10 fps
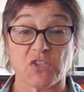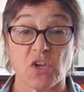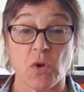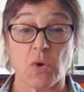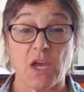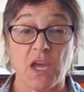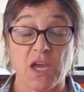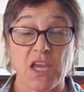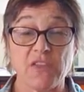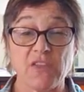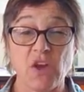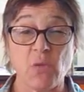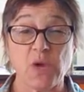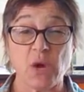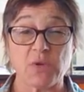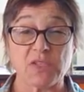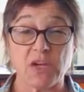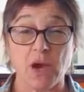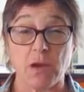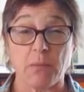So even though we always
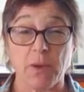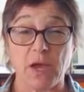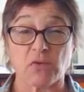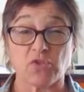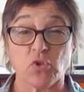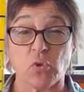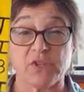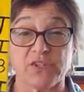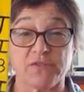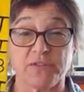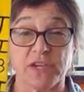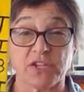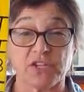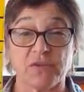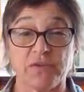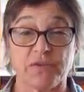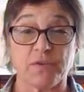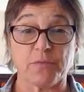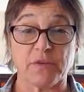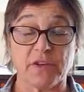talk about dorsiflexion of the
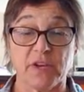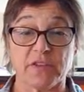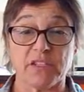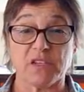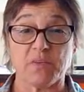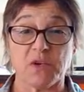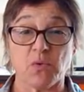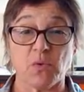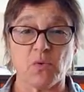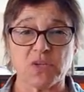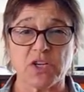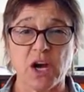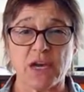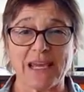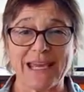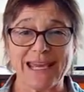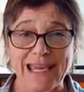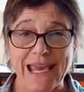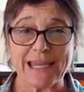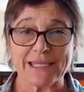foot moving on the tibia, when we're talking
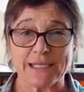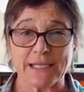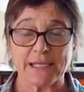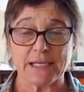gait,